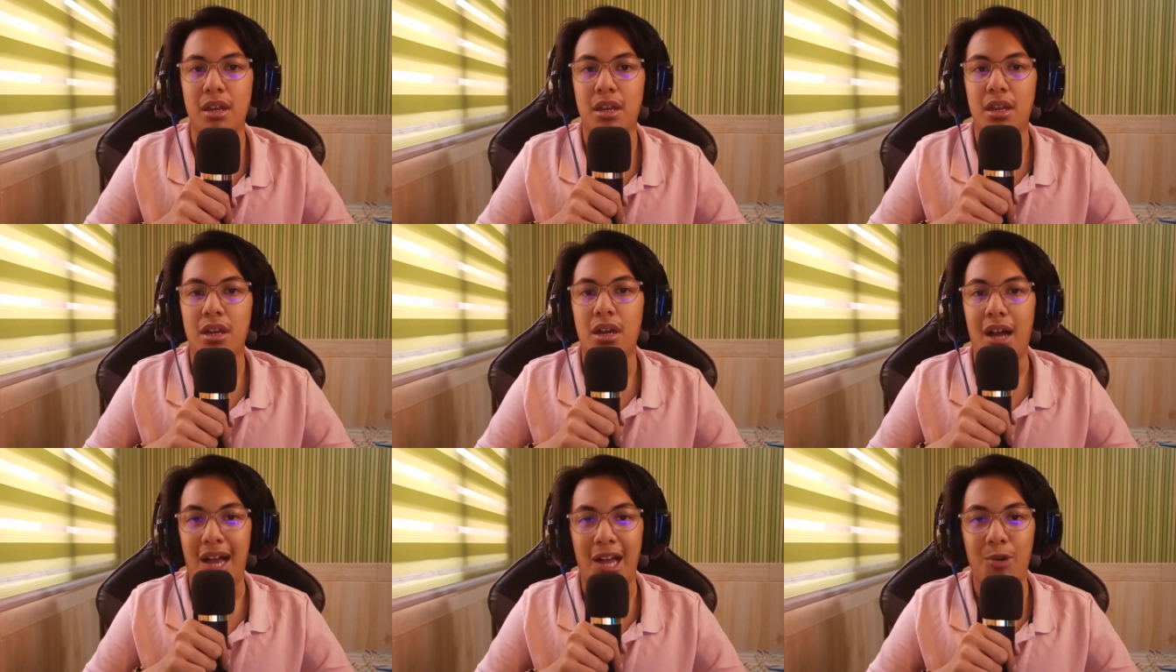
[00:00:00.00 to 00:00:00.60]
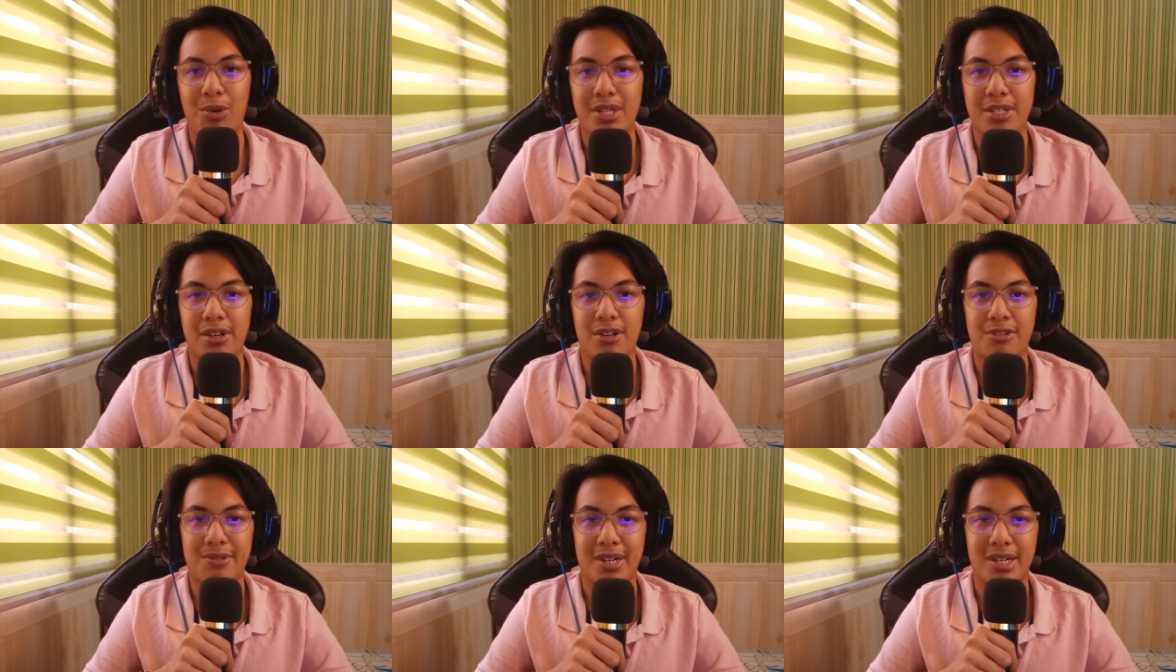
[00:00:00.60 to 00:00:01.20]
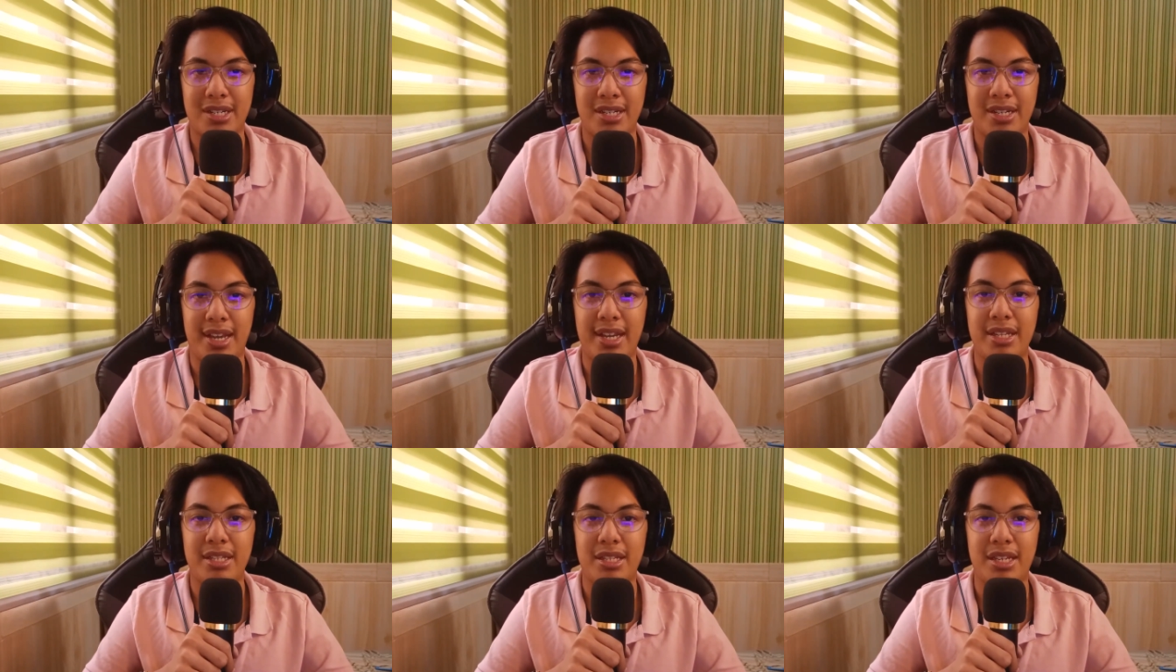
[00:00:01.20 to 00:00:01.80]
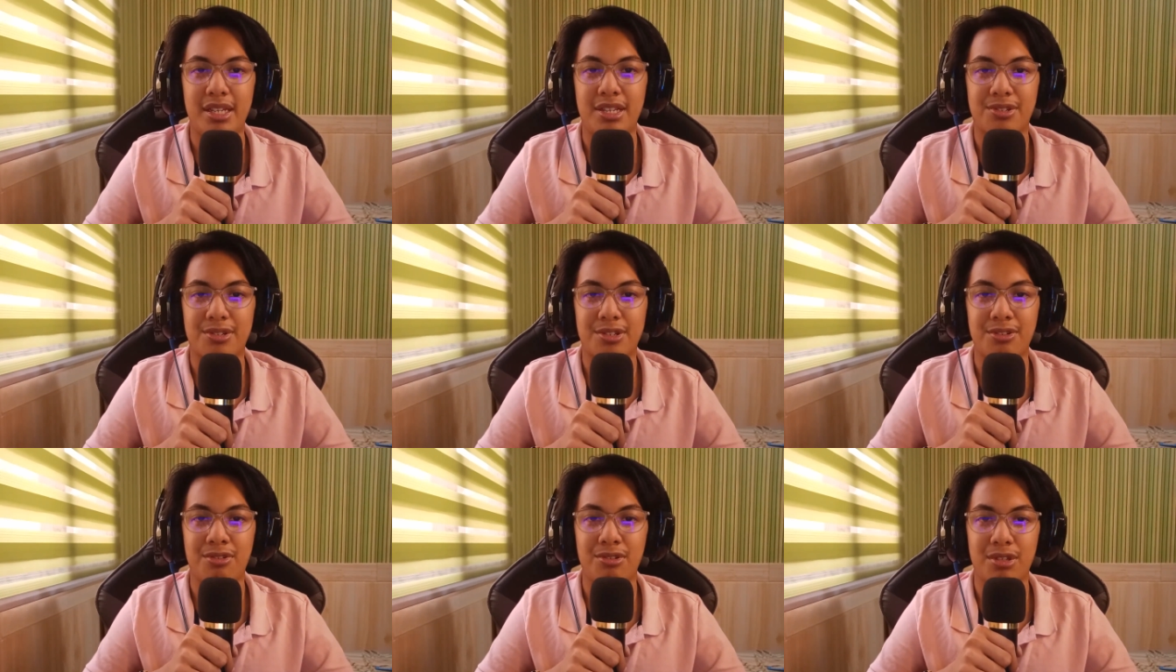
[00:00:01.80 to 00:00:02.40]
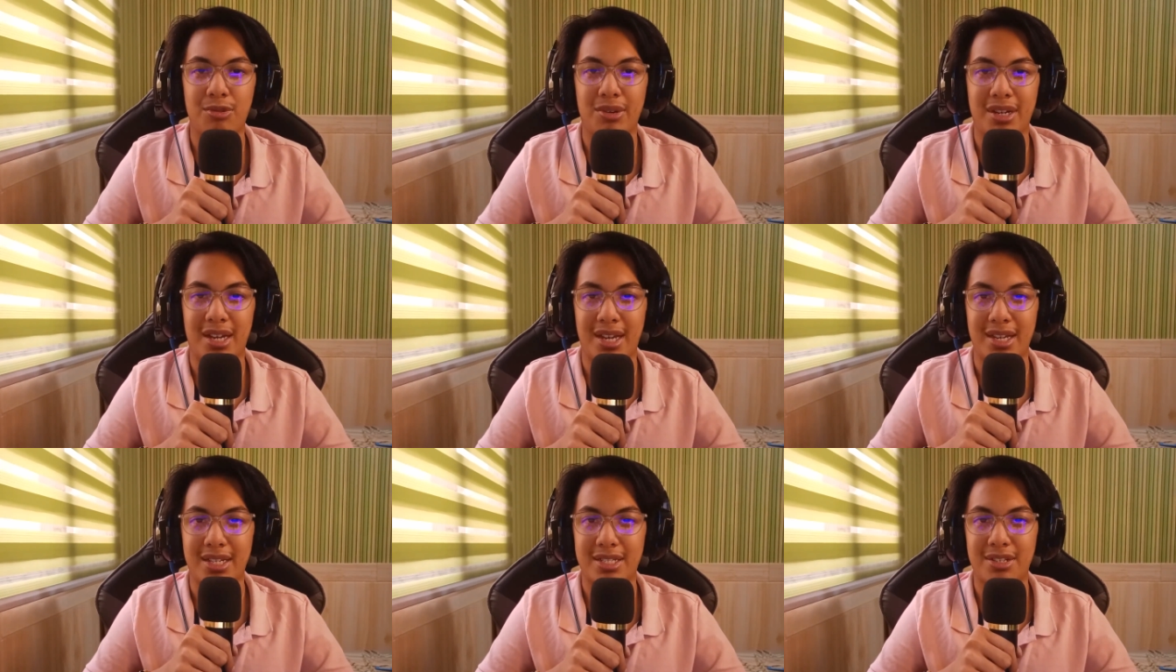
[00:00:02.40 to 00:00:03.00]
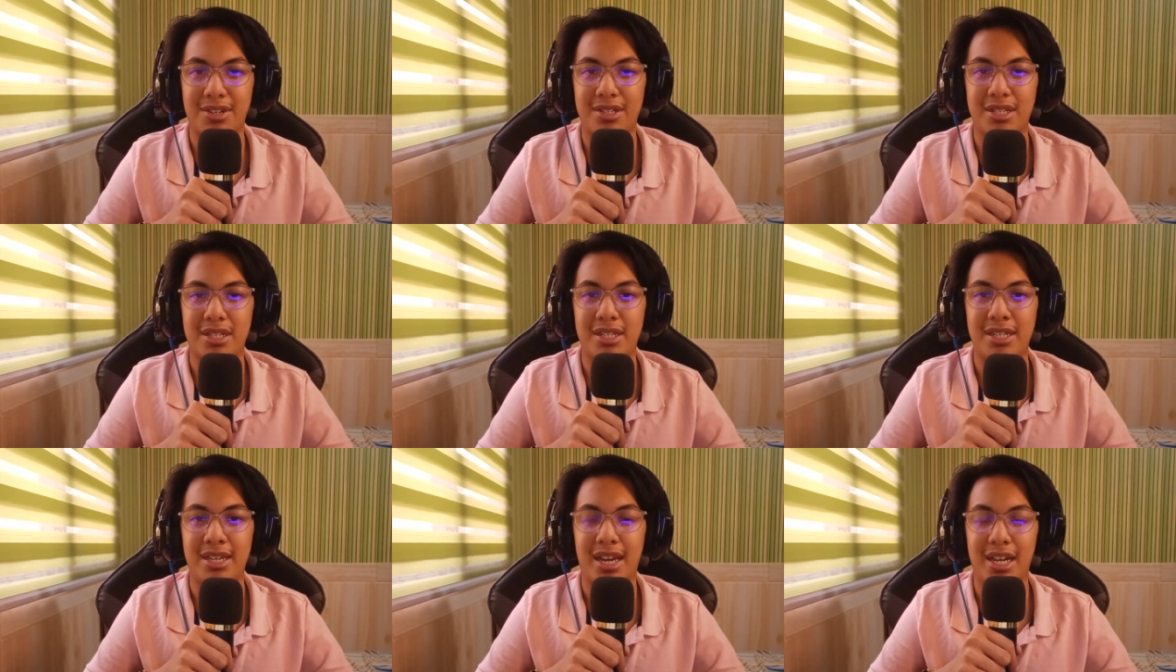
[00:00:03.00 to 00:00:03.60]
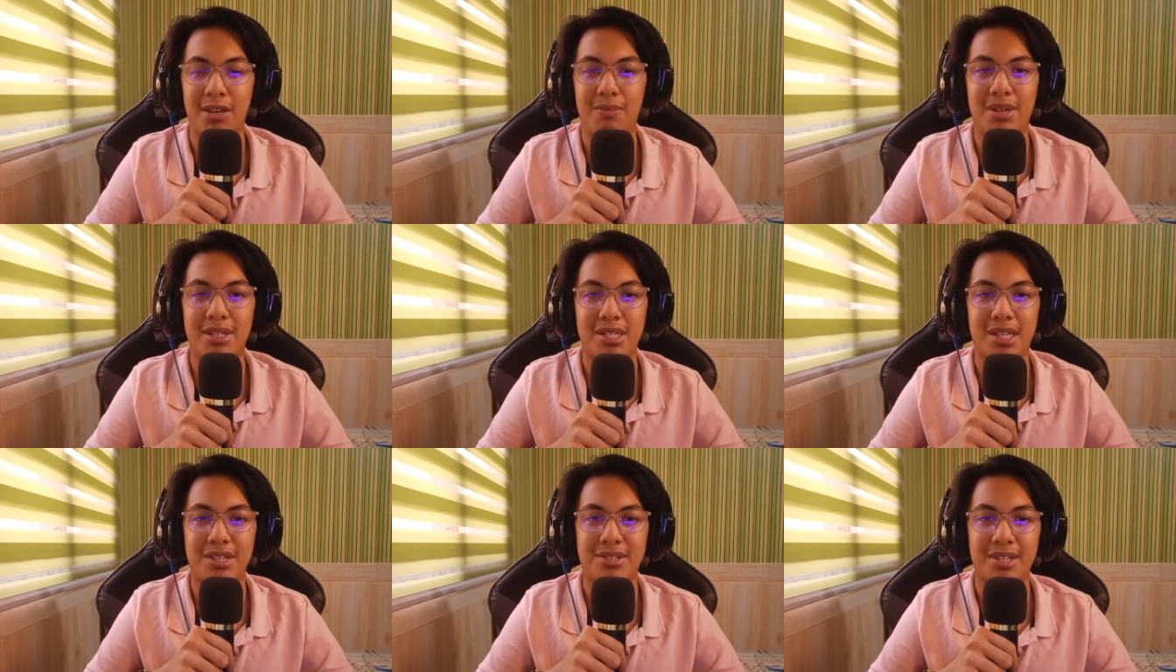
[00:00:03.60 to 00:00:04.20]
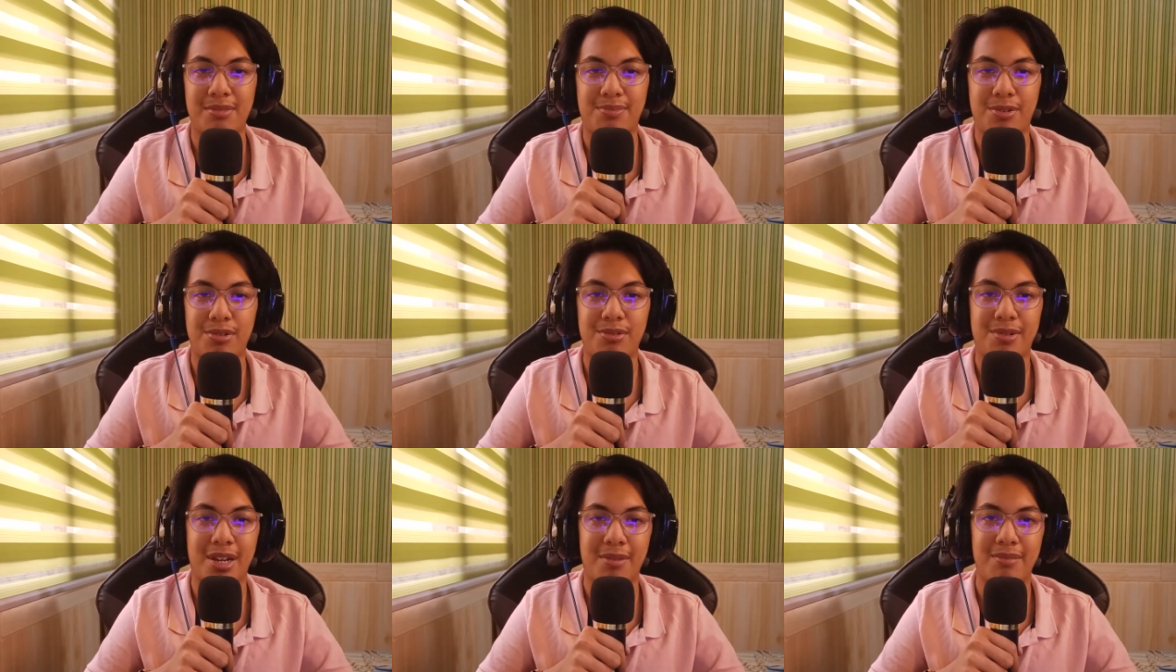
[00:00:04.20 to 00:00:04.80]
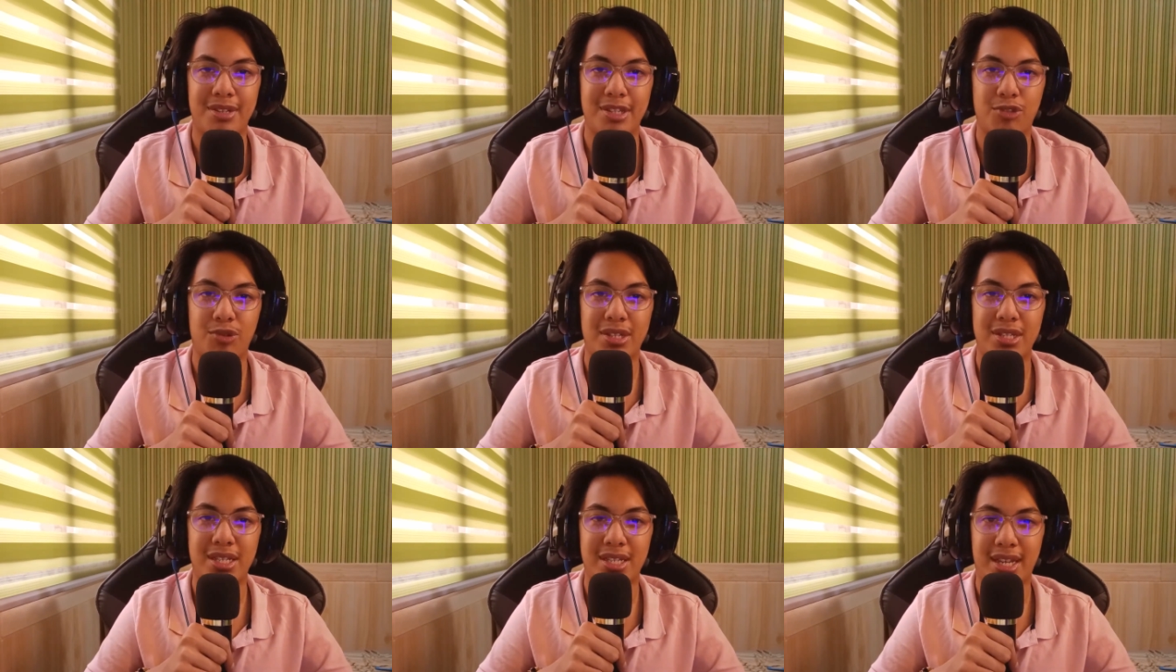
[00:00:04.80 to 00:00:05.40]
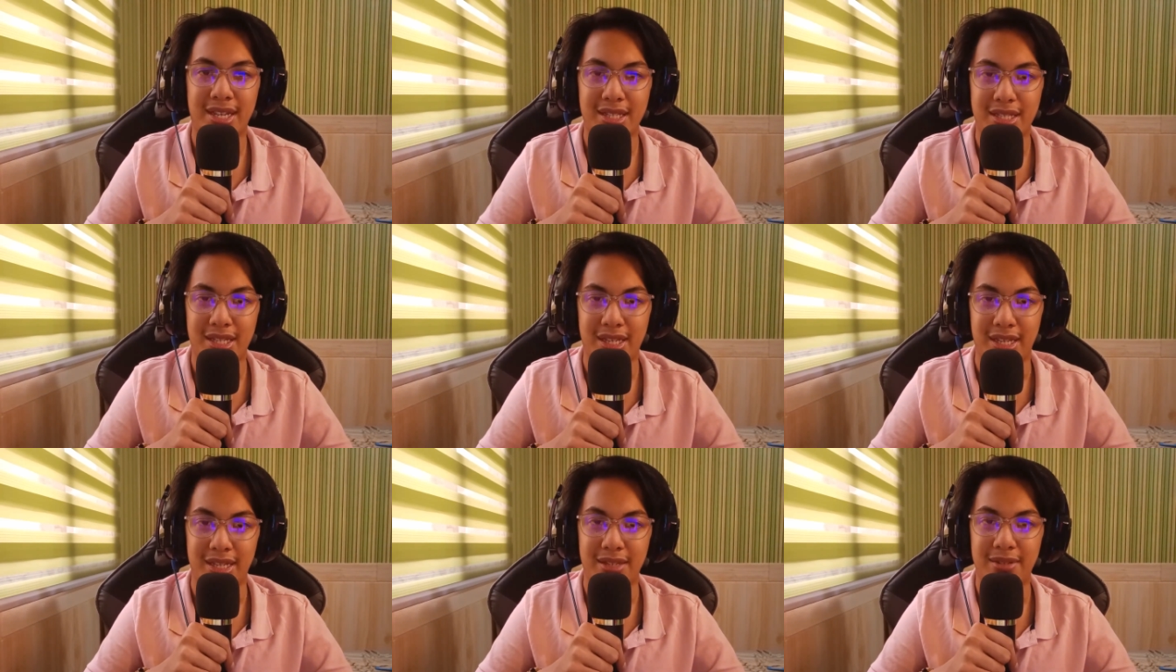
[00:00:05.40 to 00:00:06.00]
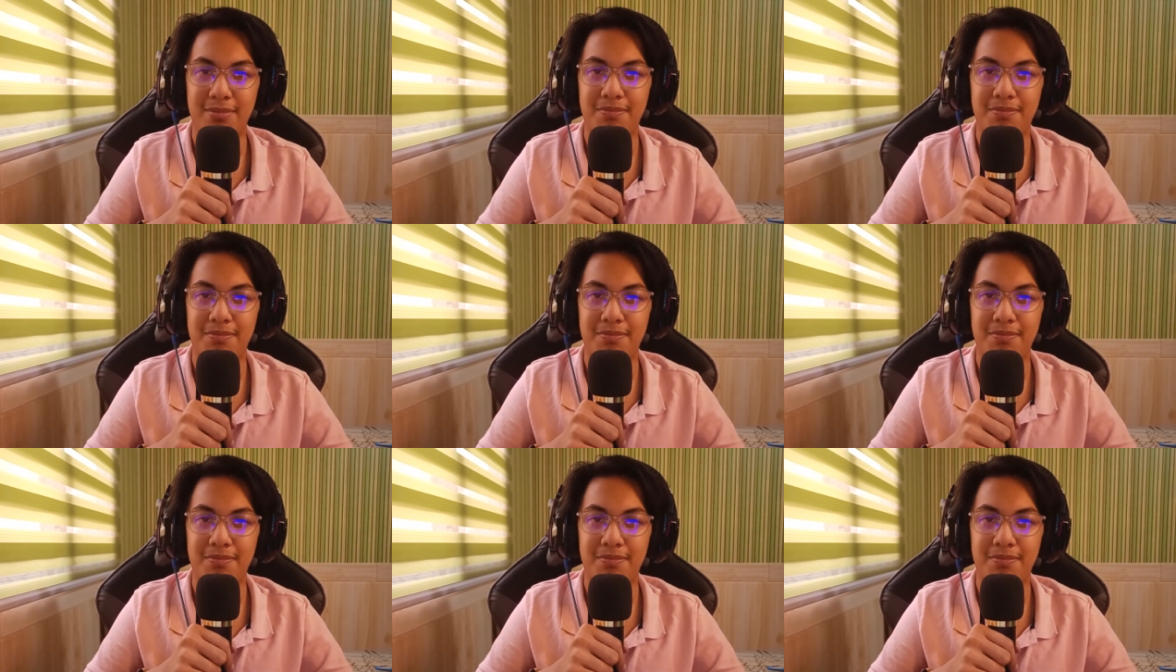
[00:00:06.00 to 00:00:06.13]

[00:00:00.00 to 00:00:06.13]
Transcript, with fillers: I was already 18 years old when I started the elementary program in 2019.